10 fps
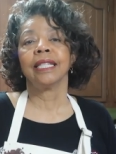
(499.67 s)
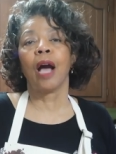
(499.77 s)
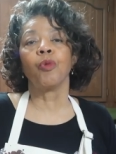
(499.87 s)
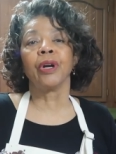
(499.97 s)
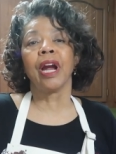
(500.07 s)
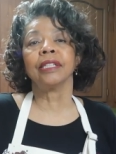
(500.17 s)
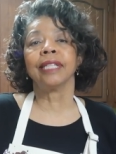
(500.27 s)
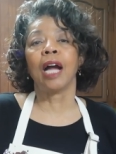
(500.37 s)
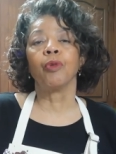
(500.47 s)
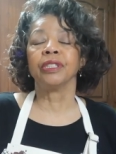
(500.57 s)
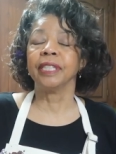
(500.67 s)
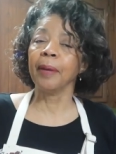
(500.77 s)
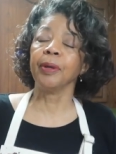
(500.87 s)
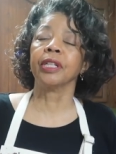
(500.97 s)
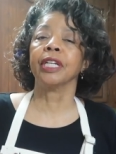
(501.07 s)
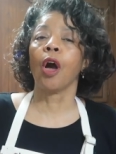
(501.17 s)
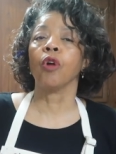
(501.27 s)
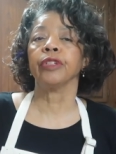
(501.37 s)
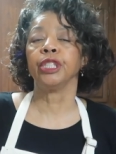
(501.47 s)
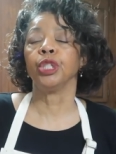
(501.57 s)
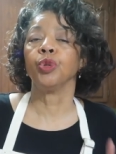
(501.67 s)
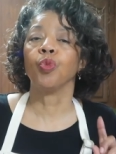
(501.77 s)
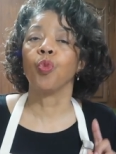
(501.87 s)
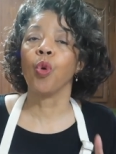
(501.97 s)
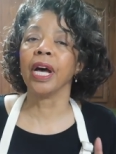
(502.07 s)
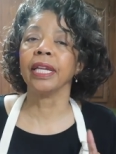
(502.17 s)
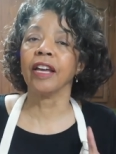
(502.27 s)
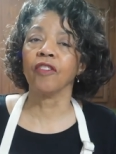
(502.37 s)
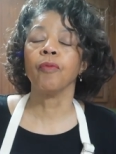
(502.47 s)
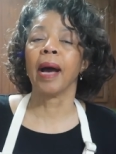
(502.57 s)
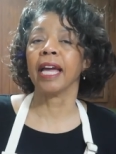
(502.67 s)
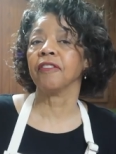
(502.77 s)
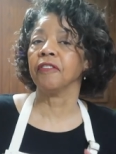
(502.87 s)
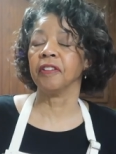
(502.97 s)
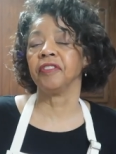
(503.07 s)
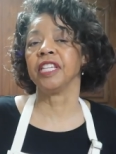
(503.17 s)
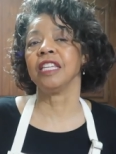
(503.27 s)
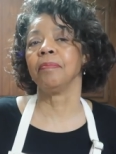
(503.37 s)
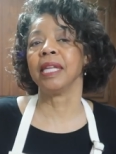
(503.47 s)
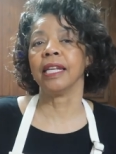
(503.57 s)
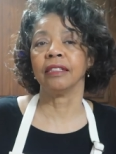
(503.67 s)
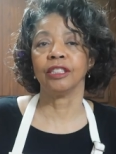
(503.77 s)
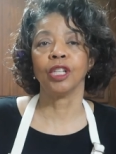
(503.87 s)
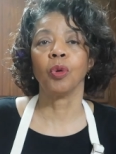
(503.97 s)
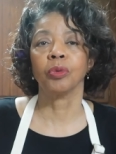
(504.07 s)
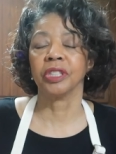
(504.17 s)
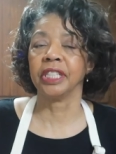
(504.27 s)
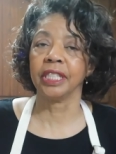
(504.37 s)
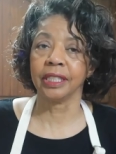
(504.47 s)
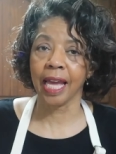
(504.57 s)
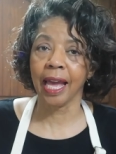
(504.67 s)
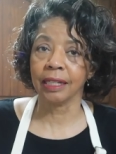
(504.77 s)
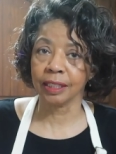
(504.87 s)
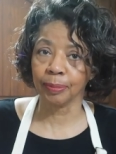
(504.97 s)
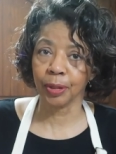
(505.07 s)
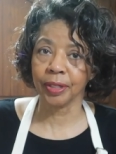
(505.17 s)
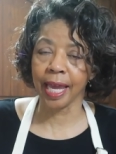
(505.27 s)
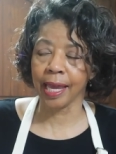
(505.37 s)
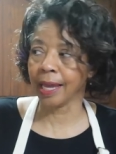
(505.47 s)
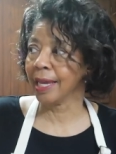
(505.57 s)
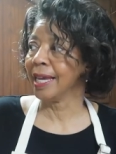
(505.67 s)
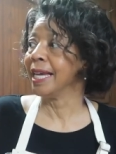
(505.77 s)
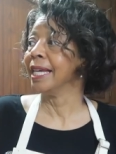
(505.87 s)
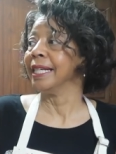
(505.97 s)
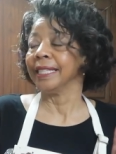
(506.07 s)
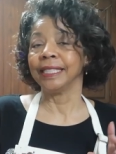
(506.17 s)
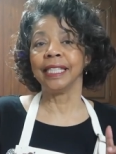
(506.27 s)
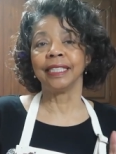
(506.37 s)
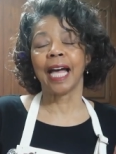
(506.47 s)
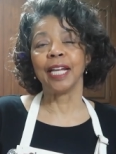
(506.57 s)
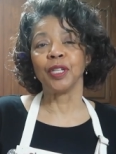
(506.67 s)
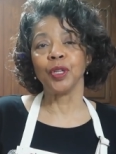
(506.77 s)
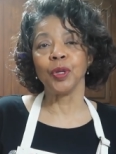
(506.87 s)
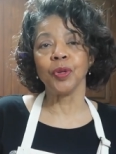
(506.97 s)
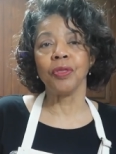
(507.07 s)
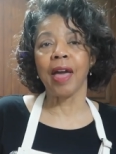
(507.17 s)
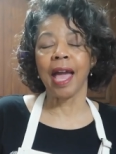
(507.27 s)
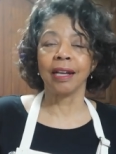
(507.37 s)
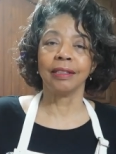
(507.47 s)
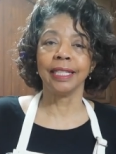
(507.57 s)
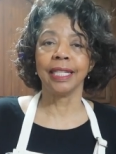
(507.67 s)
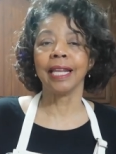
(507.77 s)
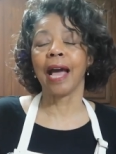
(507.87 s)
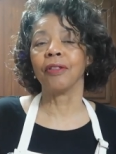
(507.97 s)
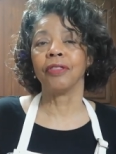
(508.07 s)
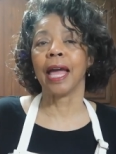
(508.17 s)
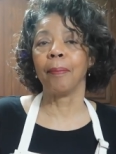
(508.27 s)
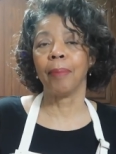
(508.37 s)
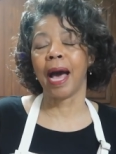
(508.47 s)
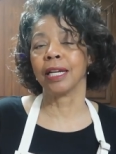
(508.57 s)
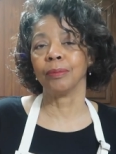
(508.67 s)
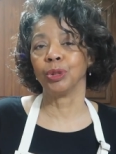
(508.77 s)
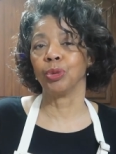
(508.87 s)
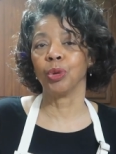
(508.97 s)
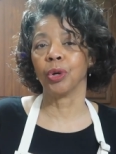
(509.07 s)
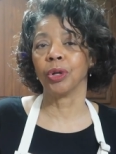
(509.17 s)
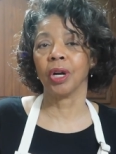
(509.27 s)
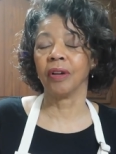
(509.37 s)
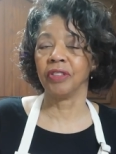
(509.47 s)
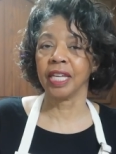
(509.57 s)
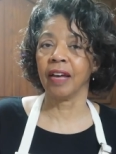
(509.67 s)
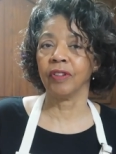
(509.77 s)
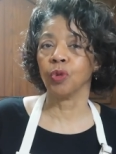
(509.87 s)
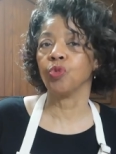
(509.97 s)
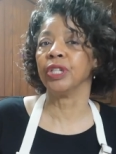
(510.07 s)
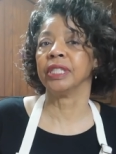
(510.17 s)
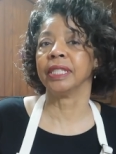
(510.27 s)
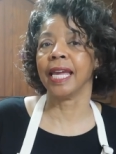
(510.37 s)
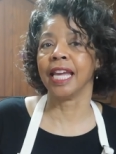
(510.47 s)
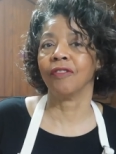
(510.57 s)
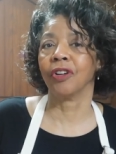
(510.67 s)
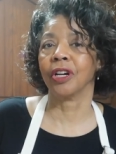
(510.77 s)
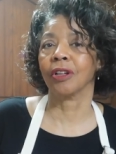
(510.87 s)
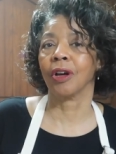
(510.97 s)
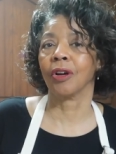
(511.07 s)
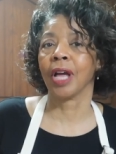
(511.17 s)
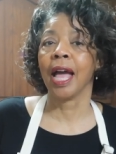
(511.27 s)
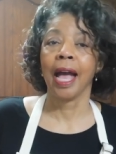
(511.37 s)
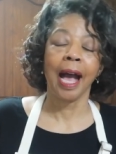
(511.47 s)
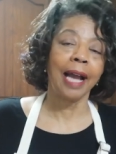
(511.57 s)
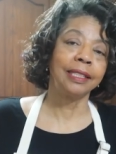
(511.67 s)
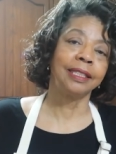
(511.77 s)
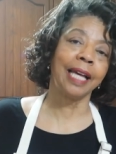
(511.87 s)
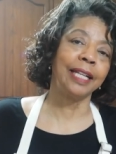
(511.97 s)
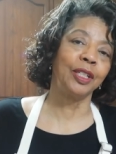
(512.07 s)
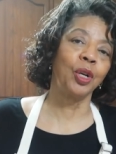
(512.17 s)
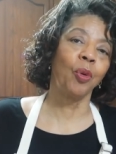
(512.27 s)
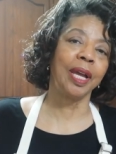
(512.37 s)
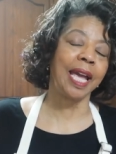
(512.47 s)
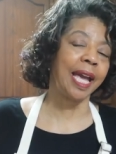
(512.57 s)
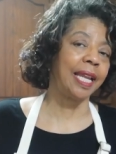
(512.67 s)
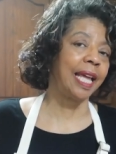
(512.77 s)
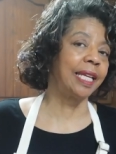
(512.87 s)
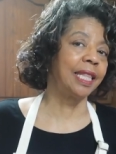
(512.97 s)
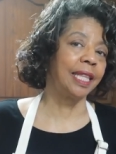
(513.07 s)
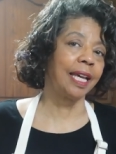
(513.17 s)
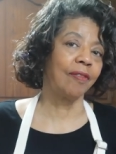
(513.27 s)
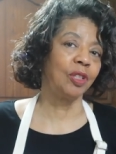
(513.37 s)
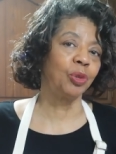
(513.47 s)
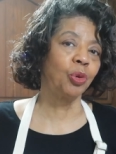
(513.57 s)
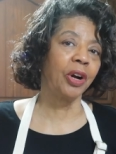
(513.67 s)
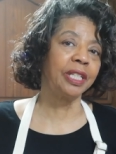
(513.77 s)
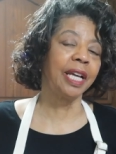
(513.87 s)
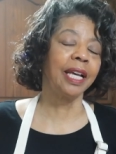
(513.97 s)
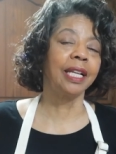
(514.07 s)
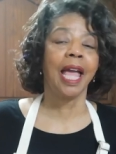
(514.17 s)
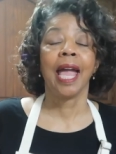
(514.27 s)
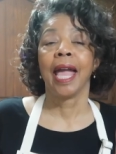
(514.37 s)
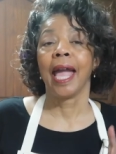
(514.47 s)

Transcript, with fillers: Now, whereas I will typically only do one of my fifteen minute zone cleaning tasks per day, since I knew that cleaning out that bottom drawer of the oven wouldn't take very long, I decided to go ahead and get the oven drawer done